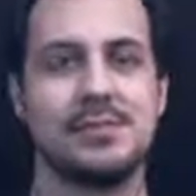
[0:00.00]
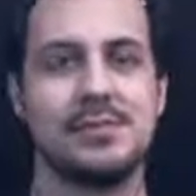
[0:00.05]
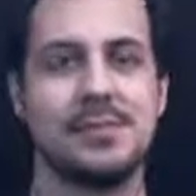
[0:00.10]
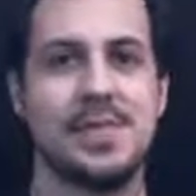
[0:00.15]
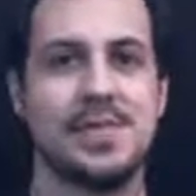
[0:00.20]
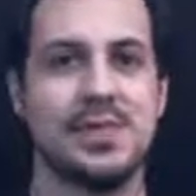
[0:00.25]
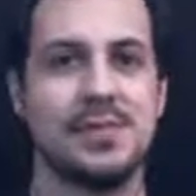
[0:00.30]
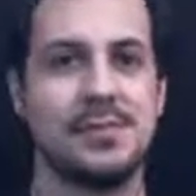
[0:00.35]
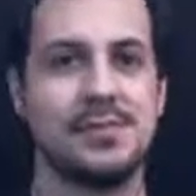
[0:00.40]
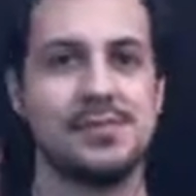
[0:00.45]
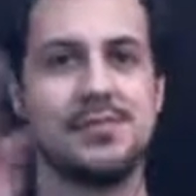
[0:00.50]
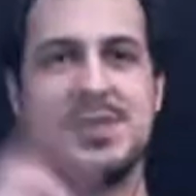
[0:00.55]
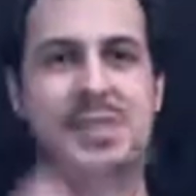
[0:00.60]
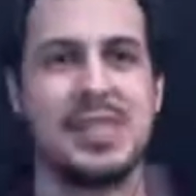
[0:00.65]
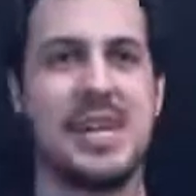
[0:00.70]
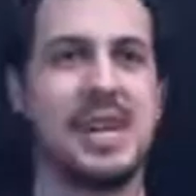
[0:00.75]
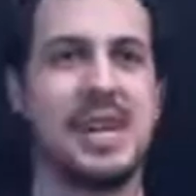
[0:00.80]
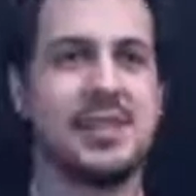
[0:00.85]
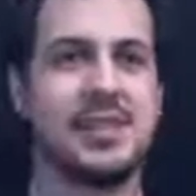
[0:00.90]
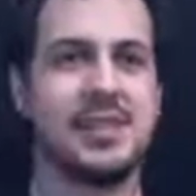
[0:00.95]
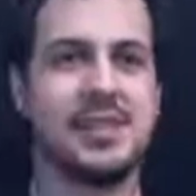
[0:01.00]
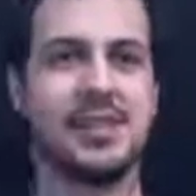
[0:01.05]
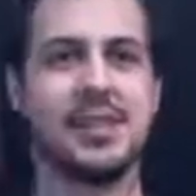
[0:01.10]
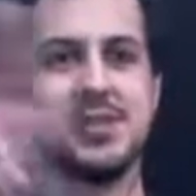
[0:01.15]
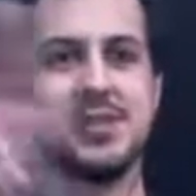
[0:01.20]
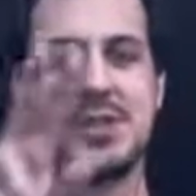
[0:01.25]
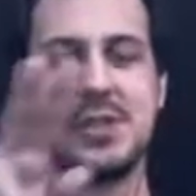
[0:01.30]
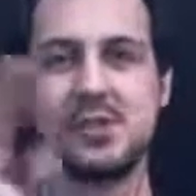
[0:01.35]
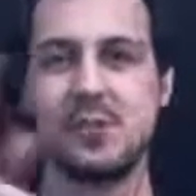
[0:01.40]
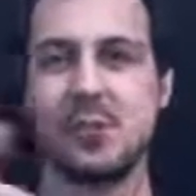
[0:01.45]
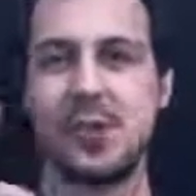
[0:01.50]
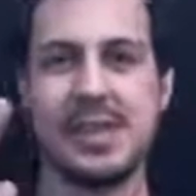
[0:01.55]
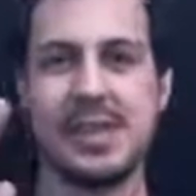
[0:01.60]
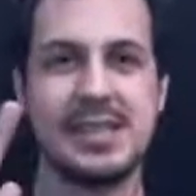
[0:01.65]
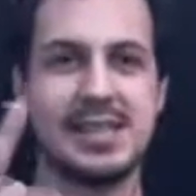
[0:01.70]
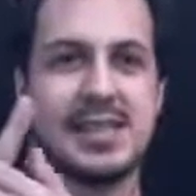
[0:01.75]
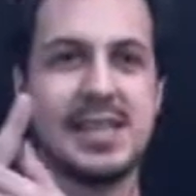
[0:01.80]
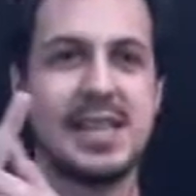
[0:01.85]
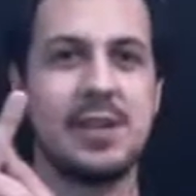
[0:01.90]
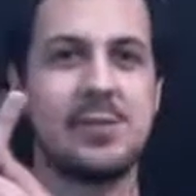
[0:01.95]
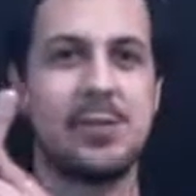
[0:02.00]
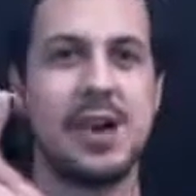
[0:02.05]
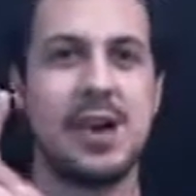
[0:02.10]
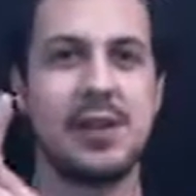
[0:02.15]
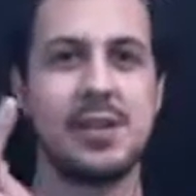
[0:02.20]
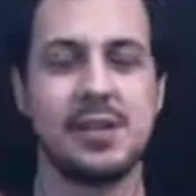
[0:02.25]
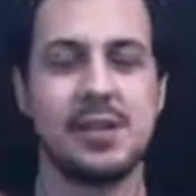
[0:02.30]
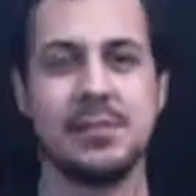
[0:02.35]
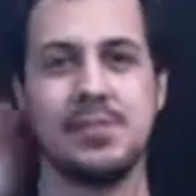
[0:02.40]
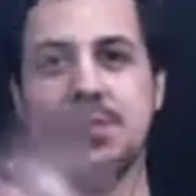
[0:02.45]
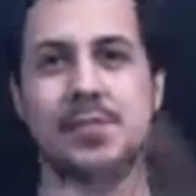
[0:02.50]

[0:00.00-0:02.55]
The rings they wear to